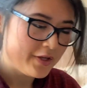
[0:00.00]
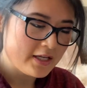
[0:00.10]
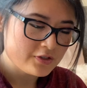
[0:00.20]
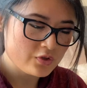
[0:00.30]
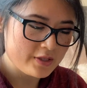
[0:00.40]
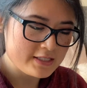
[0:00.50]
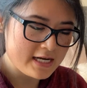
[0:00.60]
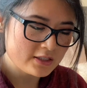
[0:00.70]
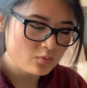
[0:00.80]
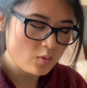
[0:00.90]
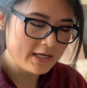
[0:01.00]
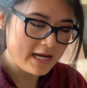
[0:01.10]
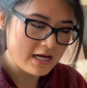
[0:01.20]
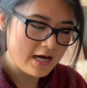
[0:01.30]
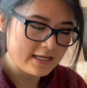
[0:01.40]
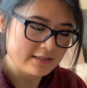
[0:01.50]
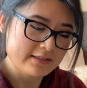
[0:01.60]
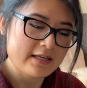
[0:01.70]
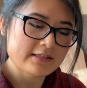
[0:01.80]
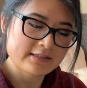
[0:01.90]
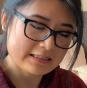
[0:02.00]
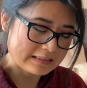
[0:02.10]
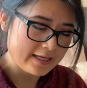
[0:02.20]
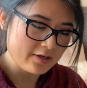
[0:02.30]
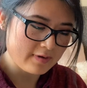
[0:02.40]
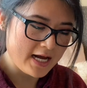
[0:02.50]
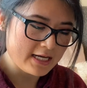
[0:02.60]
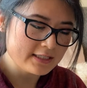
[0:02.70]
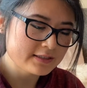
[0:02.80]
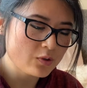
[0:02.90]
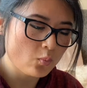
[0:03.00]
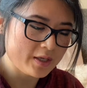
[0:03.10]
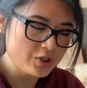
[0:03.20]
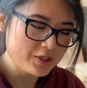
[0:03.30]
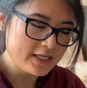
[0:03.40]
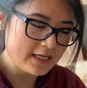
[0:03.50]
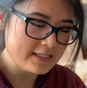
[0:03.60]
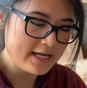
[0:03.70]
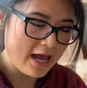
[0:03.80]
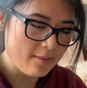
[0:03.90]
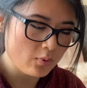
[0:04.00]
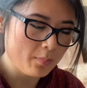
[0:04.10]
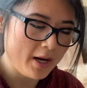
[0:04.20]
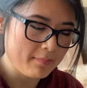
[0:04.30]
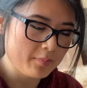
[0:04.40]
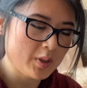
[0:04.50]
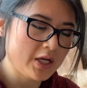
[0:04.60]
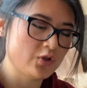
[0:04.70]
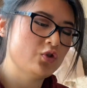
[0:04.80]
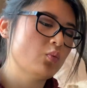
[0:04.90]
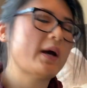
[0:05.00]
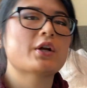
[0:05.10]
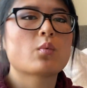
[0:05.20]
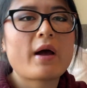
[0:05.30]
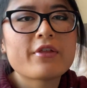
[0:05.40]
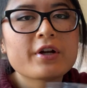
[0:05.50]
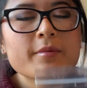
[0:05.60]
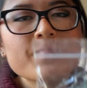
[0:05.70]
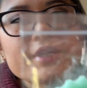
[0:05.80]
So the next one I got is Sleigh Rides, Winter Candy Apple, Peppermint, and Sweater Weather.